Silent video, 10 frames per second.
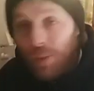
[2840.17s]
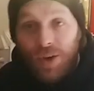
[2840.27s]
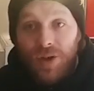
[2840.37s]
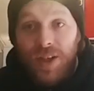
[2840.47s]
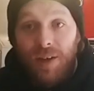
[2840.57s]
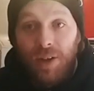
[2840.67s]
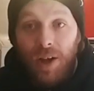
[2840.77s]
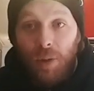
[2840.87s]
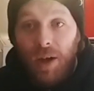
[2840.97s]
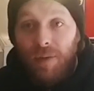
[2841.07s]
just have a little
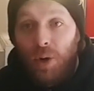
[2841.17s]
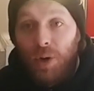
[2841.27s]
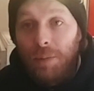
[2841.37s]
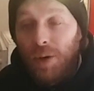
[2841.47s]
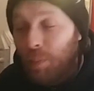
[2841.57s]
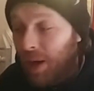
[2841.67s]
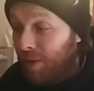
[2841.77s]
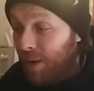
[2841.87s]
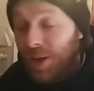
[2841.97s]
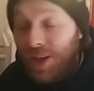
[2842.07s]
bit of a honeymoon period, and
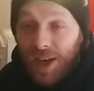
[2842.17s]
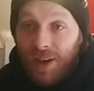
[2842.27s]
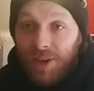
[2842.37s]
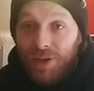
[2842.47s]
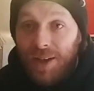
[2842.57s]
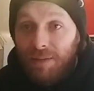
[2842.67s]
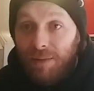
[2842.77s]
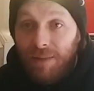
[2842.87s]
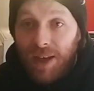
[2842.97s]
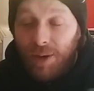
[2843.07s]
we did. It just didn't,
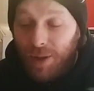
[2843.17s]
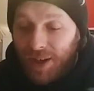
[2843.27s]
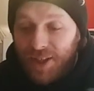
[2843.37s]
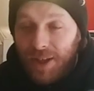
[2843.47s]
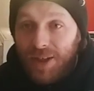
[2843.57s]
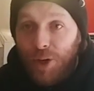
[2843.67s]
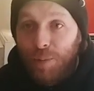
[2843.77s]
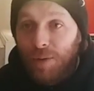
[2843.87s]
it lasted 2 months,